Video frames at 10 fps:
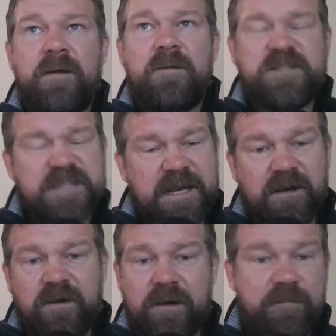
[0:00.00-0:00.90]

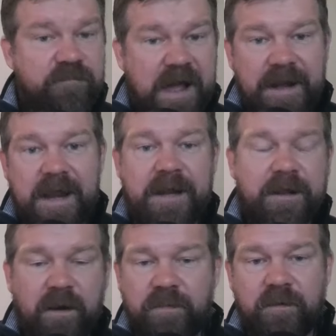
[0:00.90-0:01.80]
Saylor and VanEck
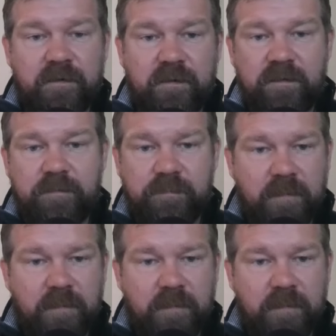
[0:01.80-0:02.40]
and other uh,